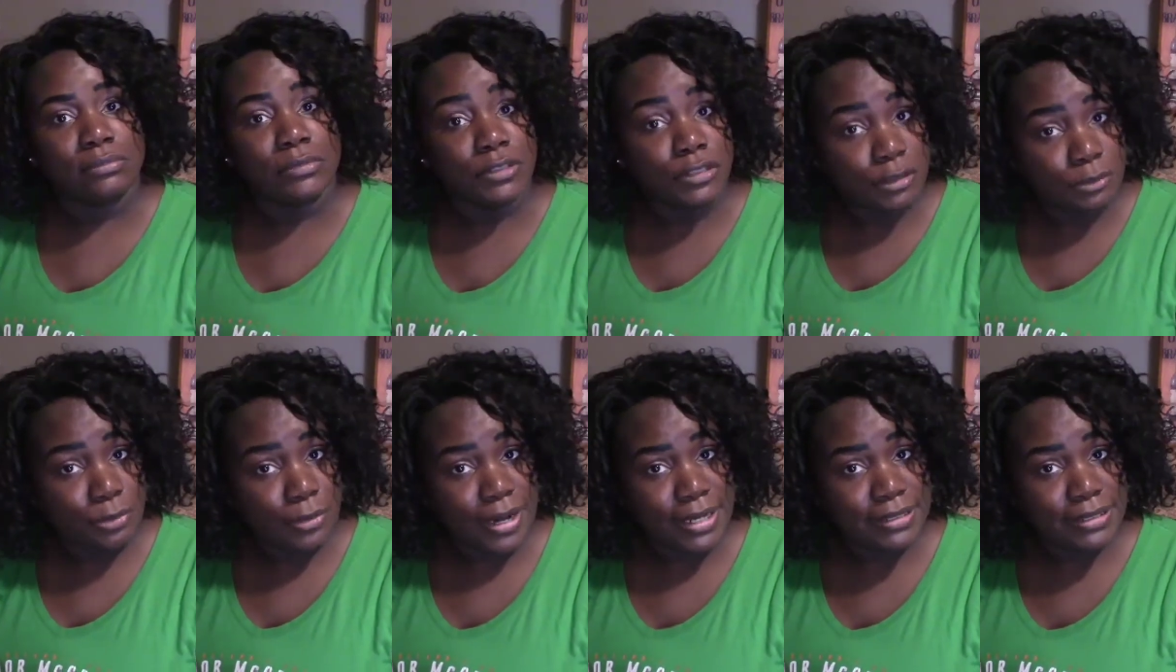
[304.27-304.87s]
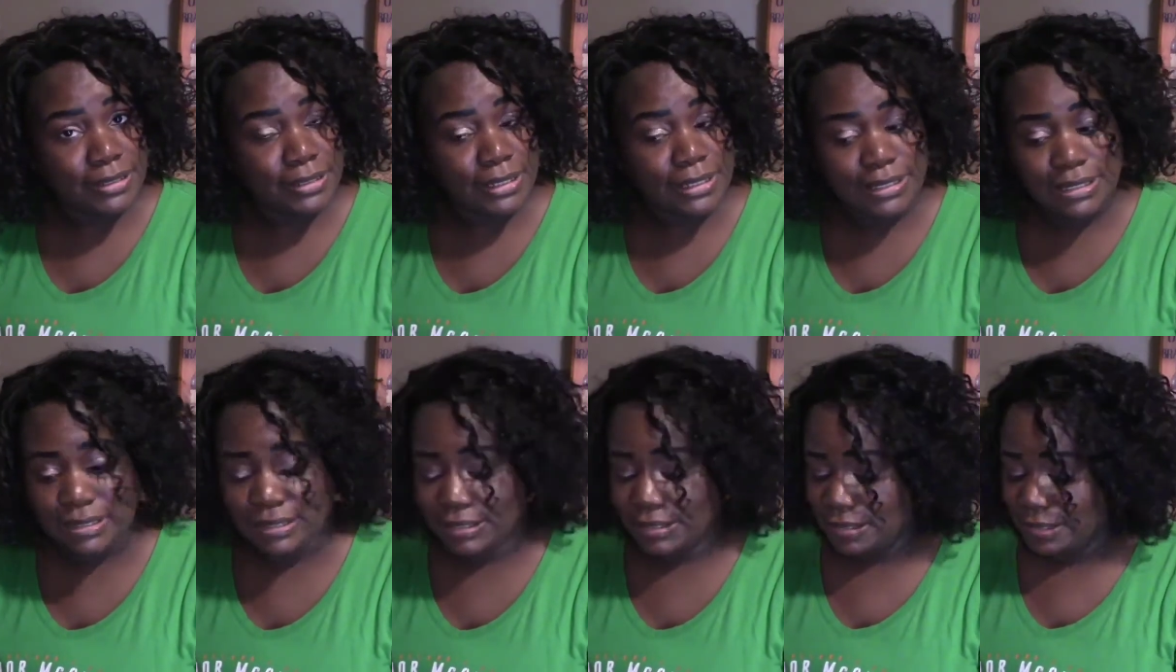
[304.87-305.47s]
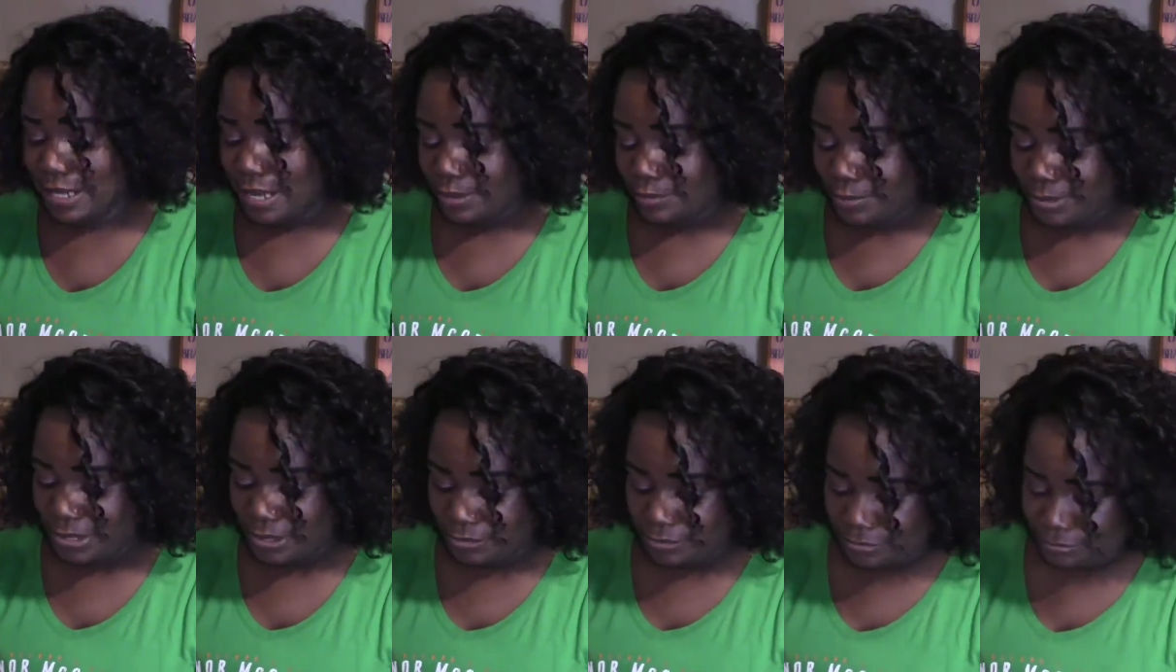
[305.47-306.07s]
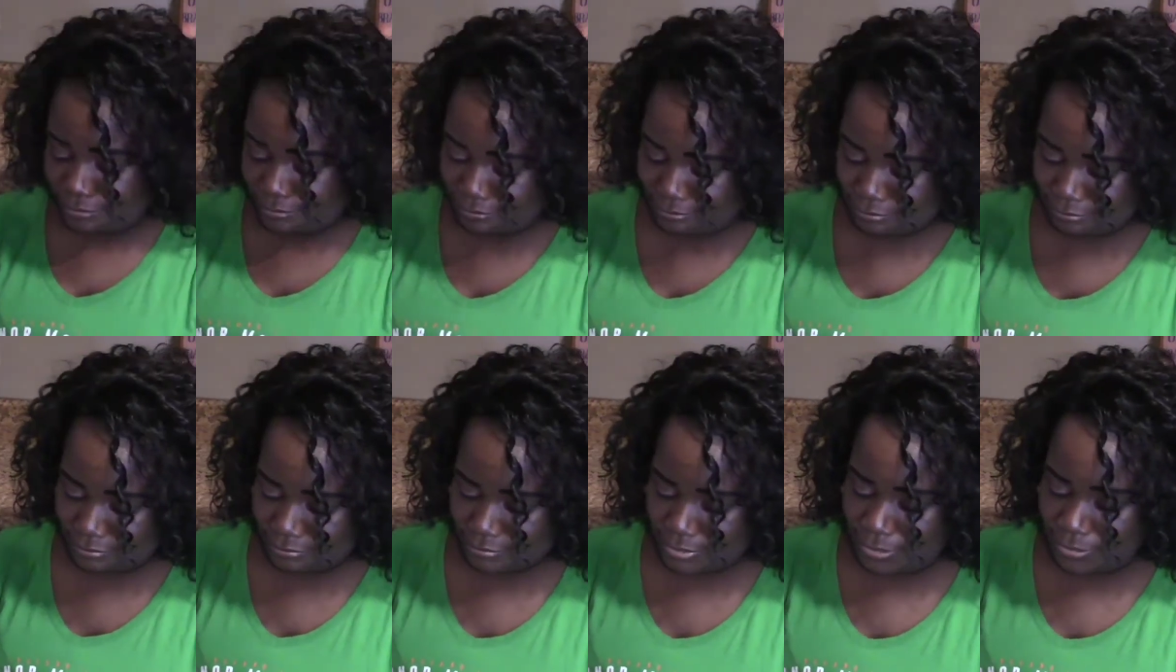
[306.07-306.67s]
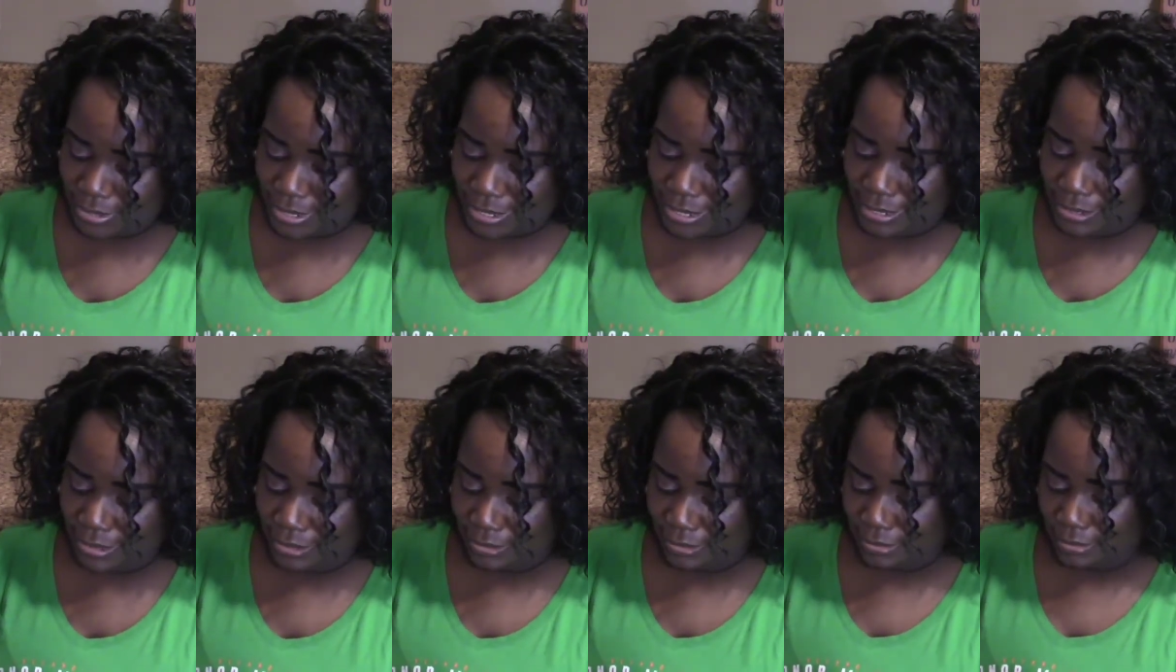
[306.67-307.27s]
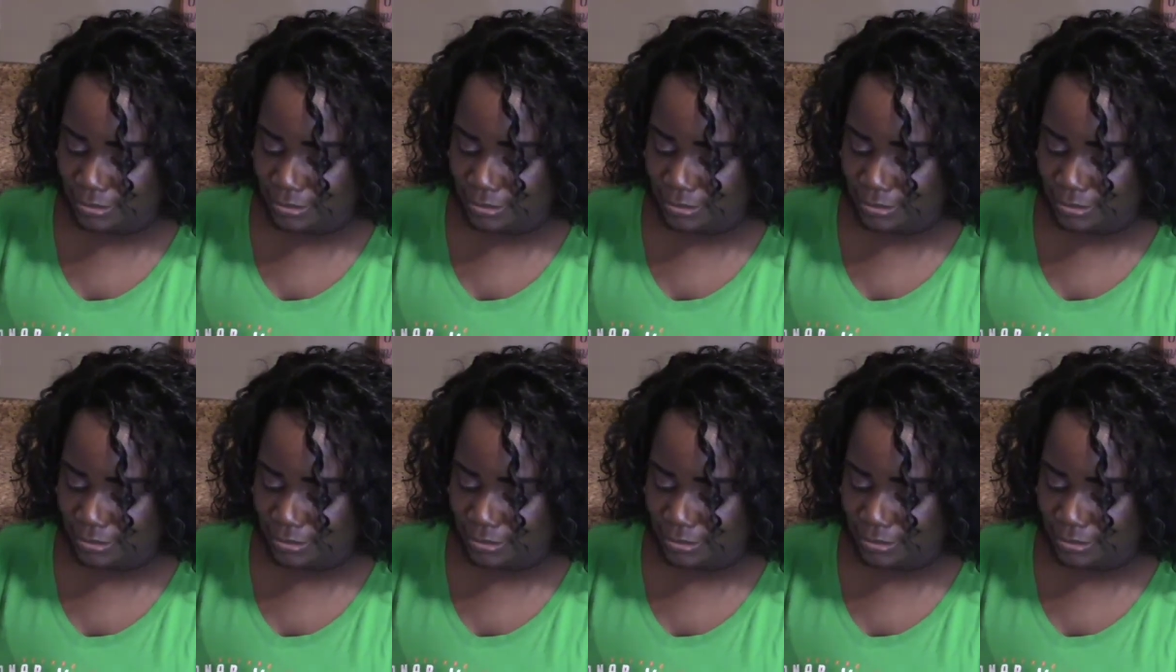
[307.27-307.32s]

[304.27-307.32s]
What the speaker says: Surprisingly, this is not a pill. Okay.